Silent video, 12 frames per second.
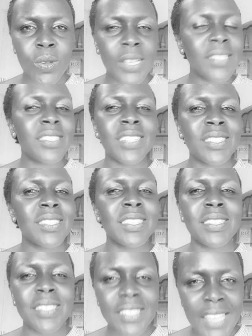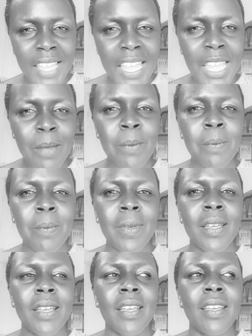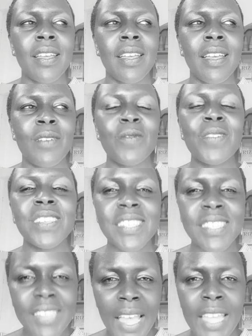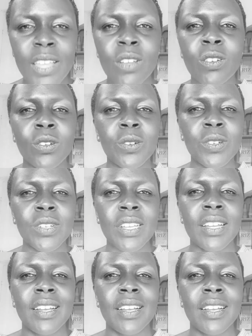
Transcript: It's just the same recycled